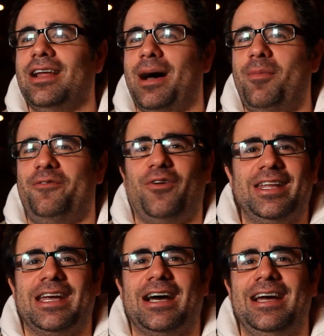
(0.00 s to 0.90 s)
I'm a funny
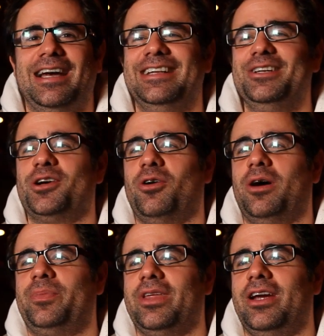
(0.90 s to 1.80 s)
guy, and then you go
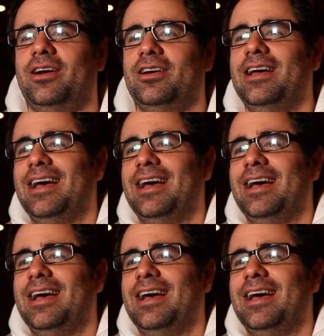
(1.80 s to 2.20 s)
up there